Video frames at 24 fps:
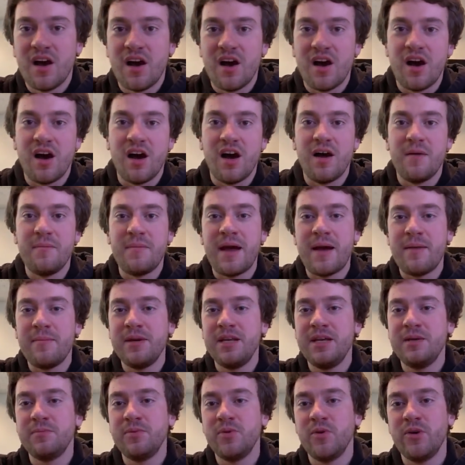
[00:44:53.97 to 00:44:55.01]
Um, how
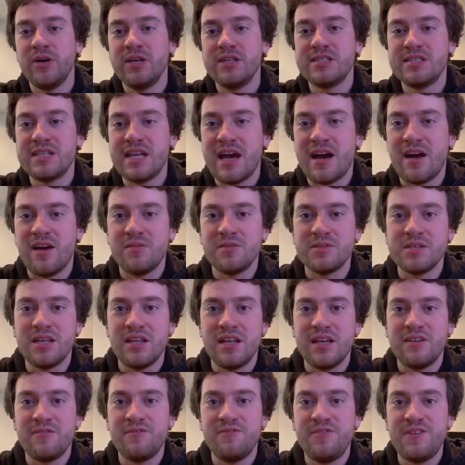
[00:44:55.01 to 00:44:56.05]
many employees now? We're at
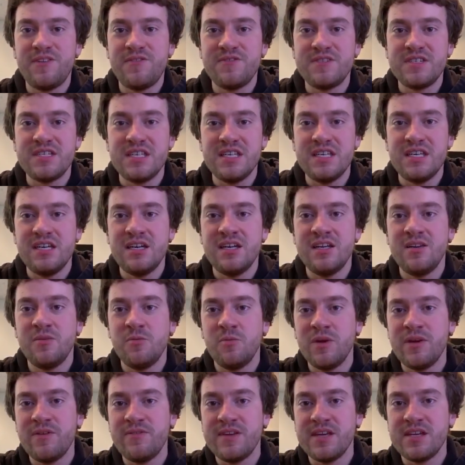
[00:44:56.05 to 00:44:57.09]
like 15.
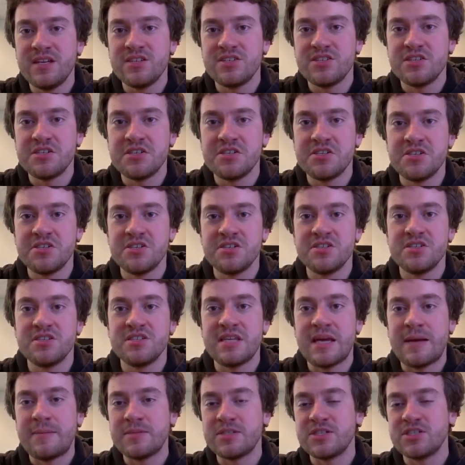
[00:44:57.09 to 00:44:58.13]
We have
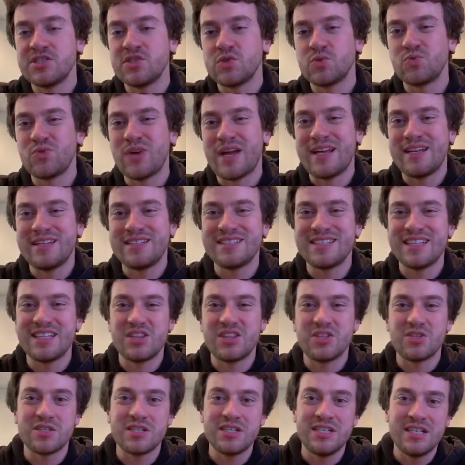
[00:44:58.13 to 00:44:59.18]
interns. How much is the rent? It's like
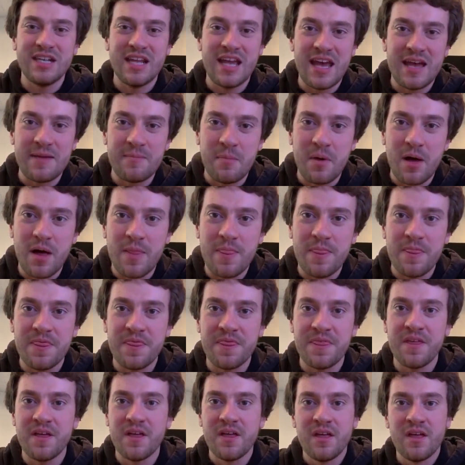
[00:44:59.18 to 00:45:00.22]
13K a
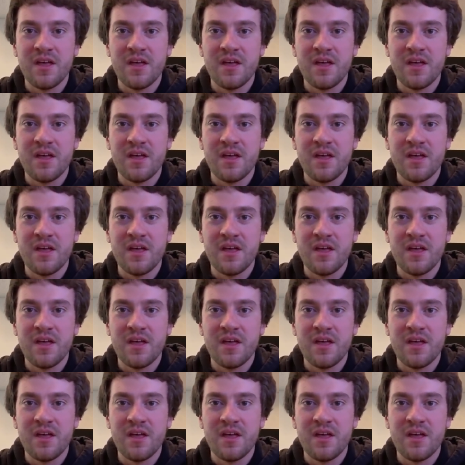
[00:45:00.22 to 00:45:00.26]
month.